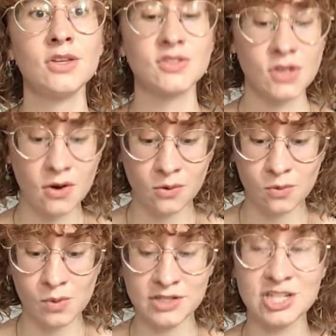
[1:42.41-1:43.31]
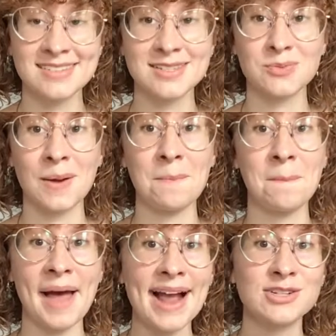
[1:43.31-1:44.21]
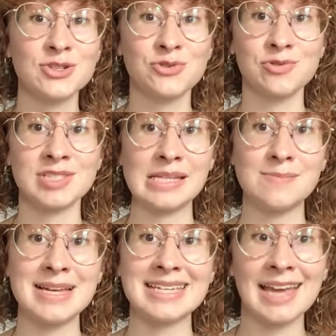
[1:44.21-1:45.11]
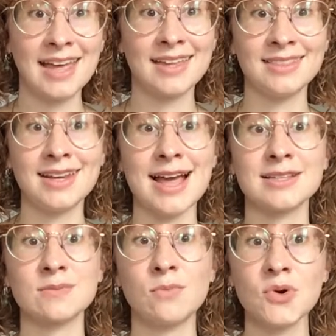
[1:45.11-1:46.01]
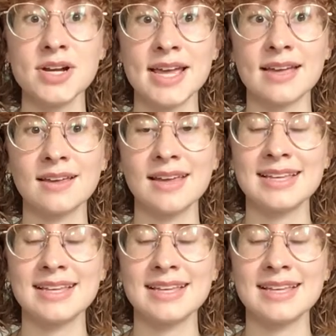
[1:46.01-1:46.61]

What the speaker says: So when Jesus went back to Jerusalem again the next morning,